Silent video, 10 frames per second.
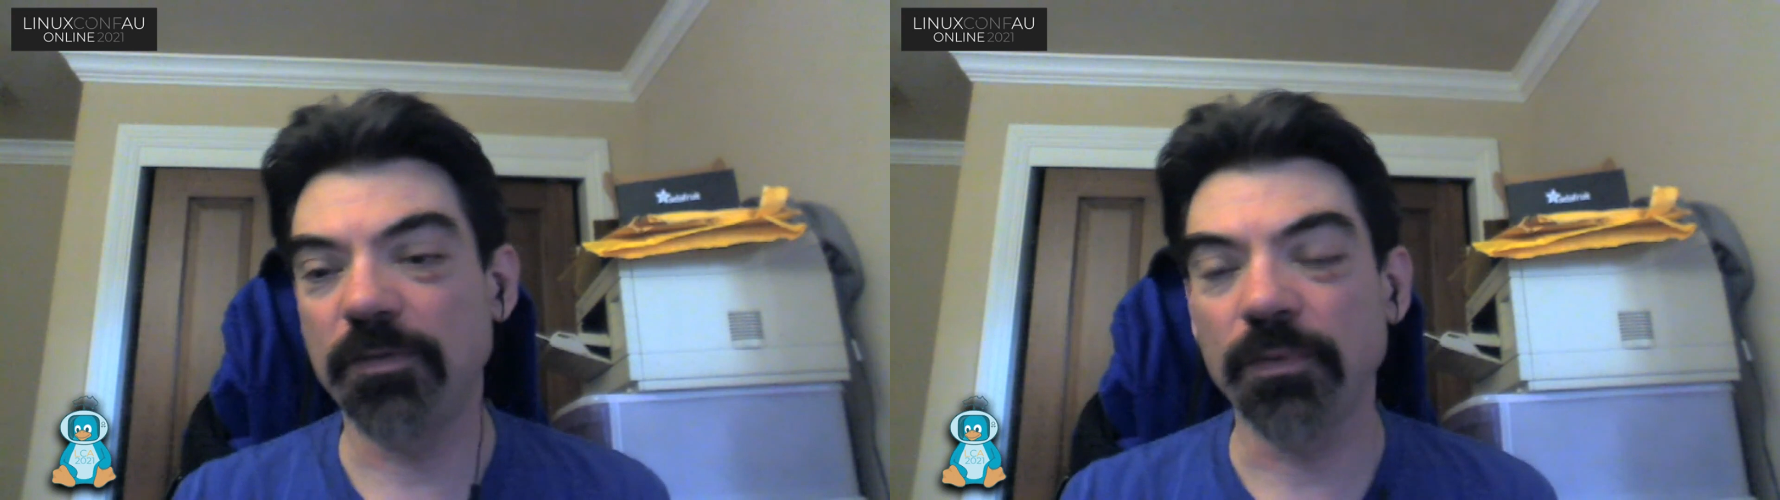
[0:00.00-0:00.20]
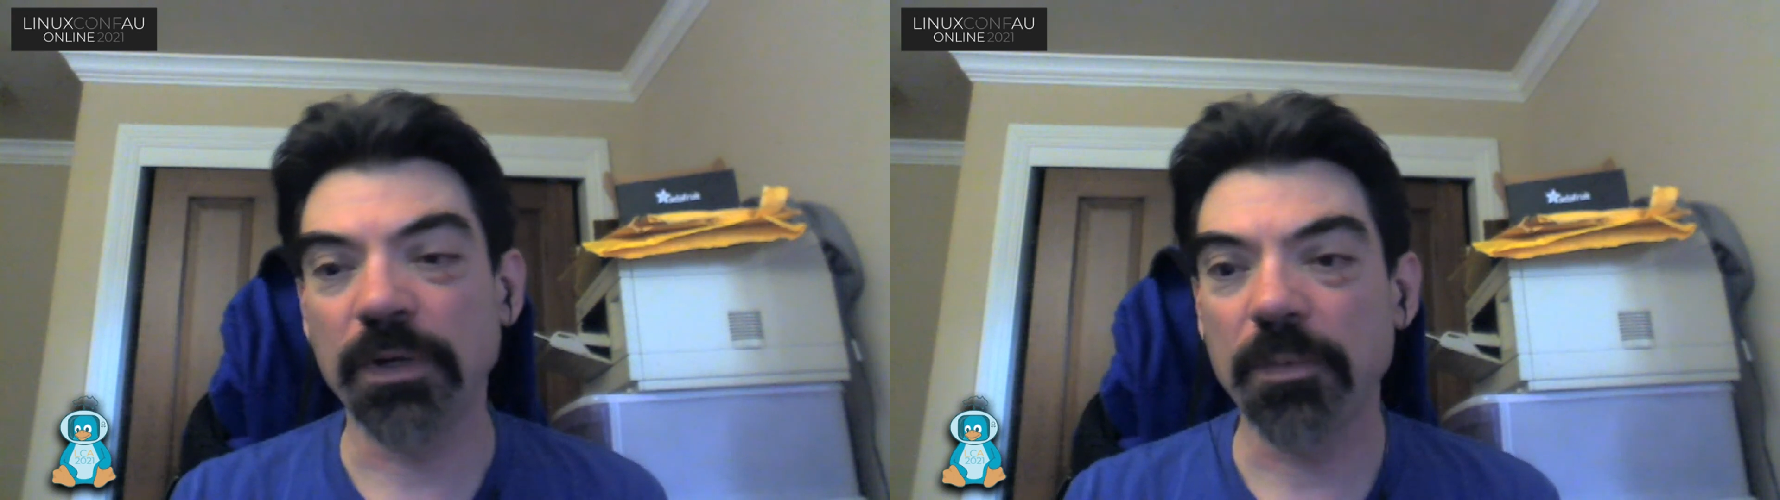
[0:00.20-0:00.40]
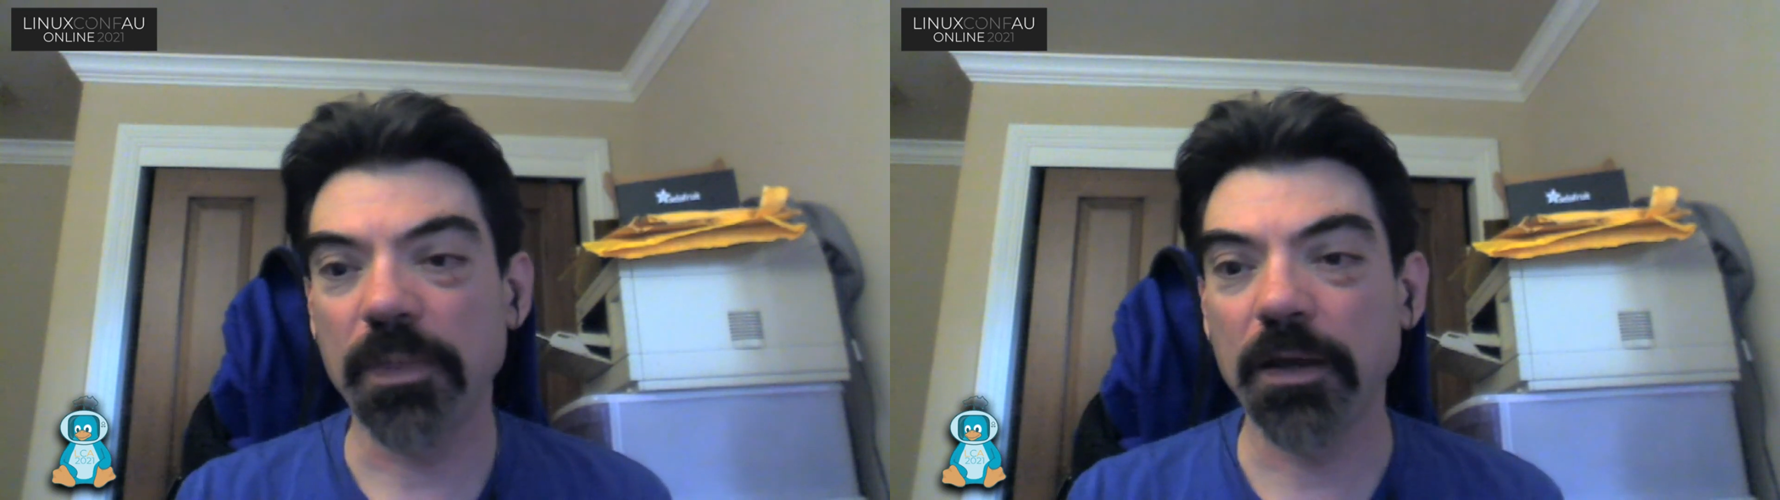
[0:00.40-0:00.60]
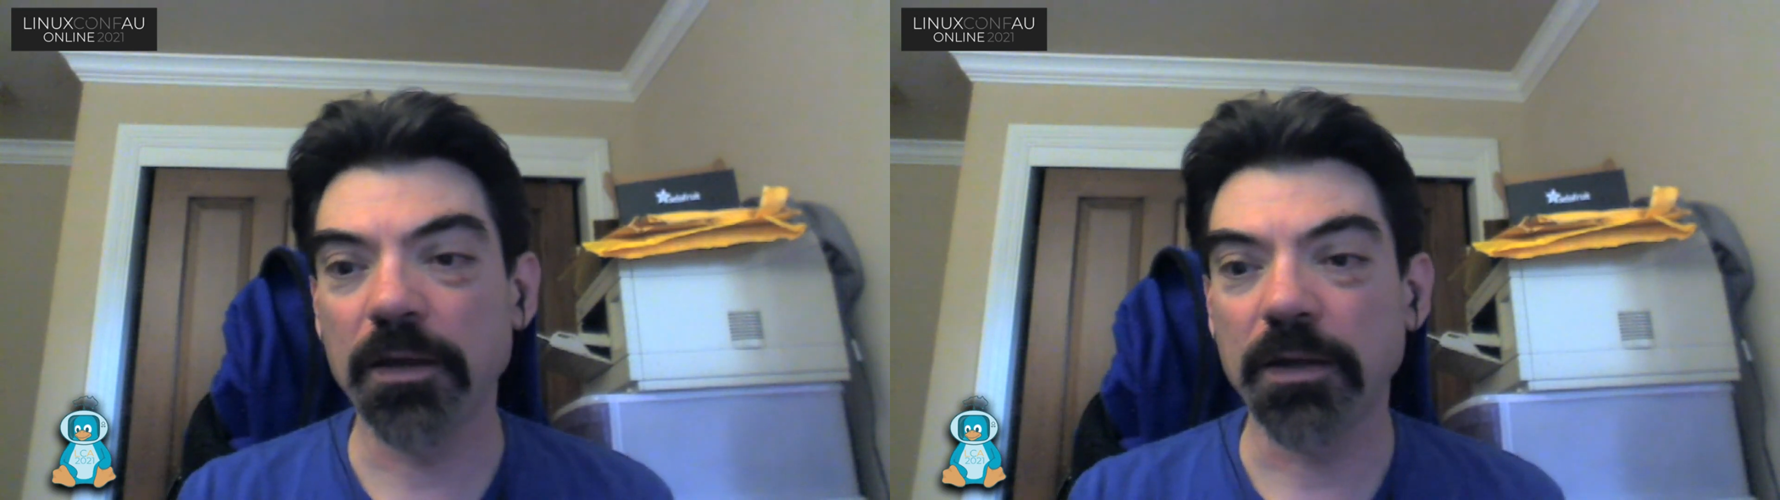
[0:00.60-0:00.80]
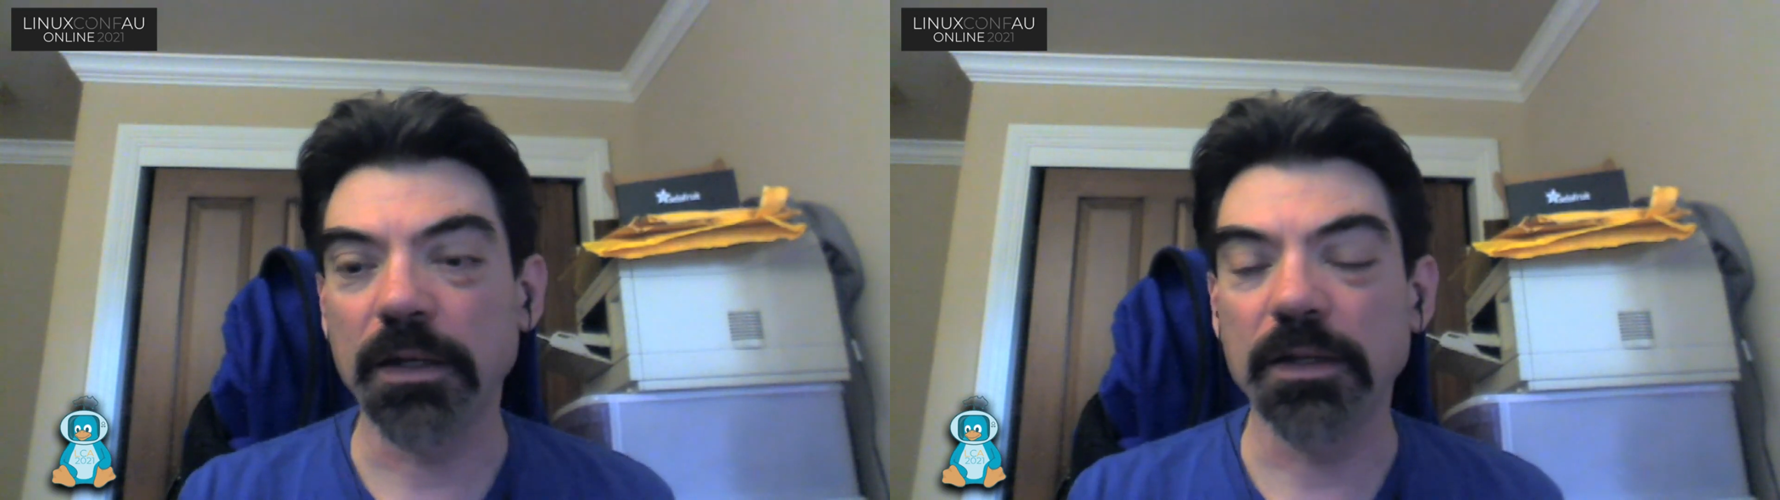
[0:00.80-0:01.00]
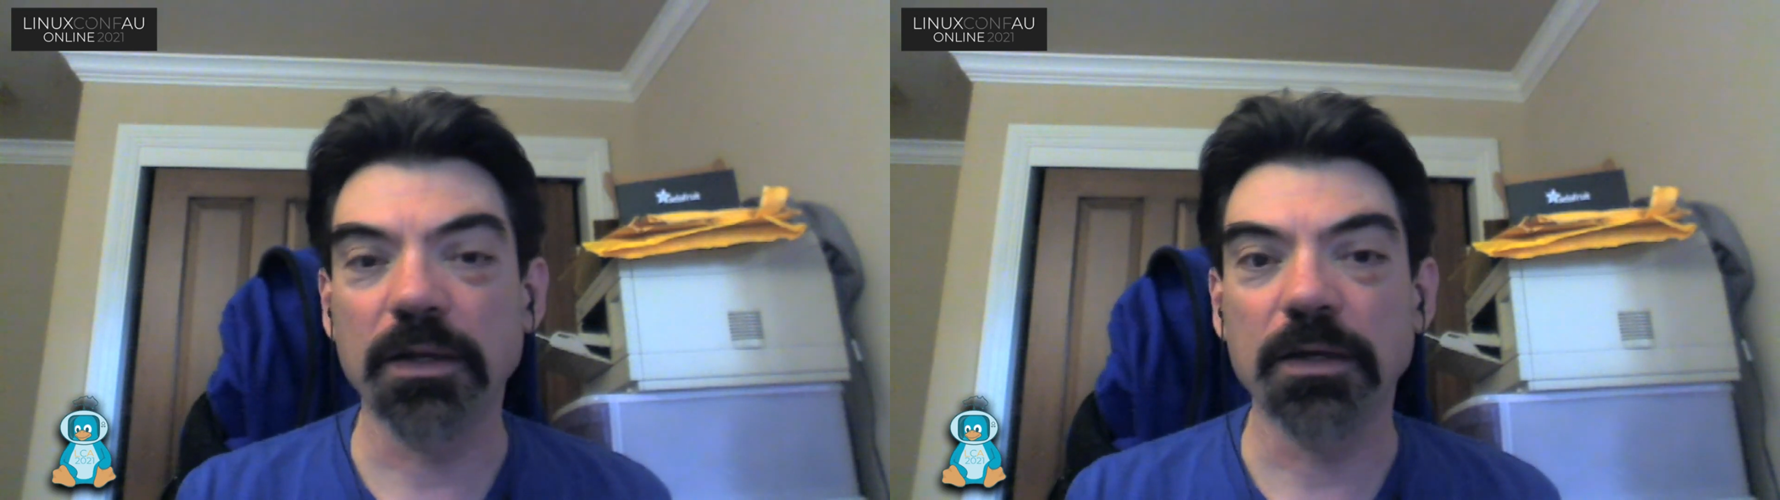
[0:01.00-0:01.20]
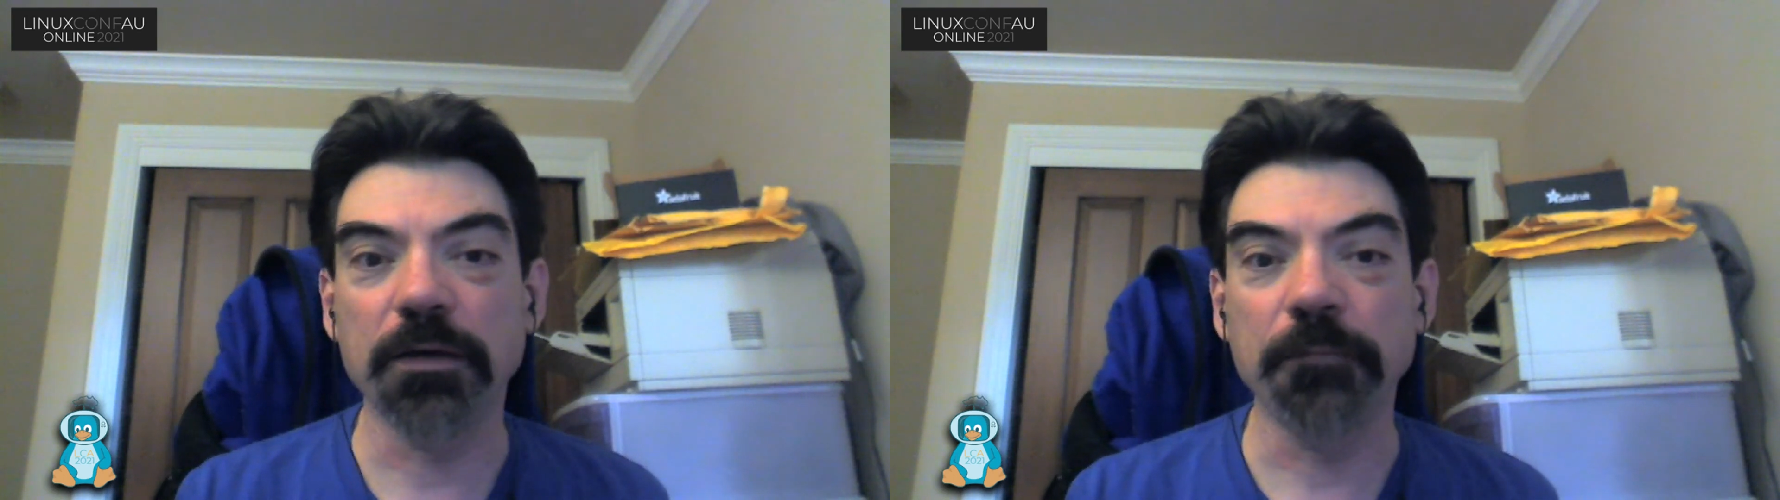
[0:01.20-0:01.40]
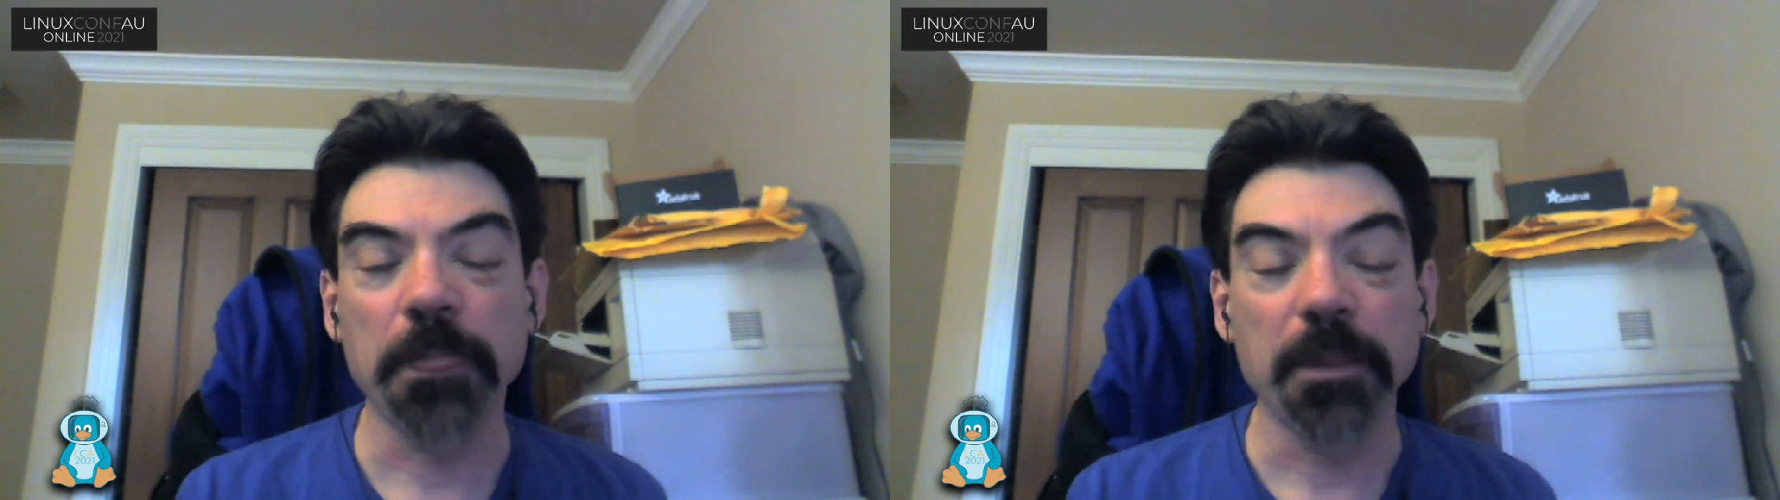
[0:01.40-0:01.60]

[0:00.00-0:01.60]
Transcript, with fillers: the one up there, in uh,